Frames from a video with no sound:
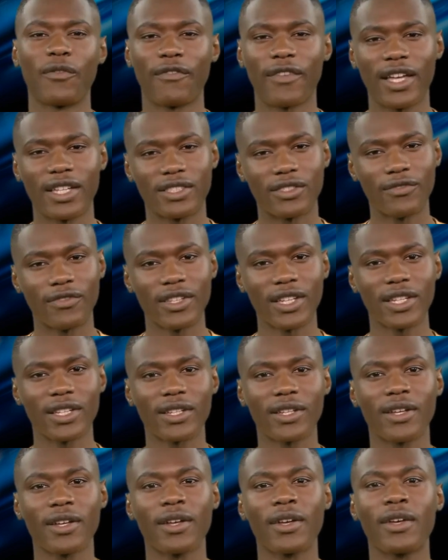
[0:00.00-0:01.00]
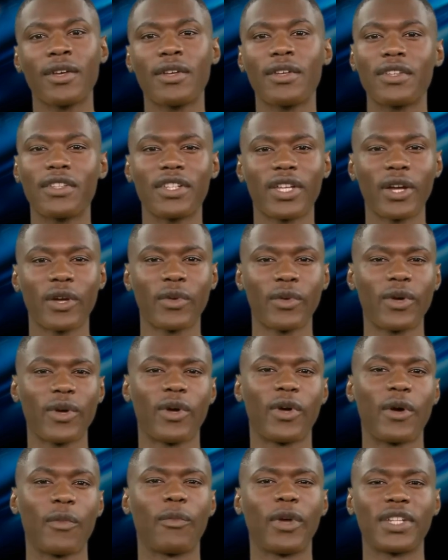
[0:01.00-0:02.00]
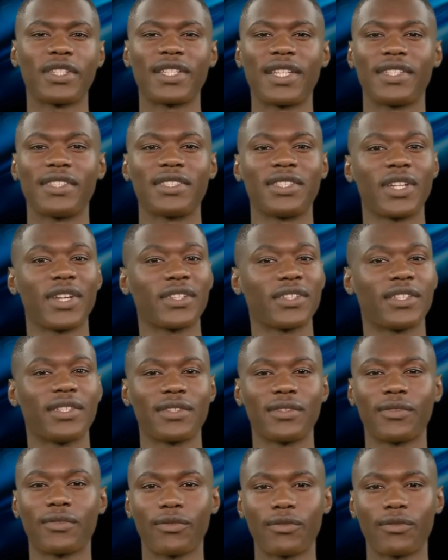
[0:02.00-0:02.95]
effectively. So, let's get started.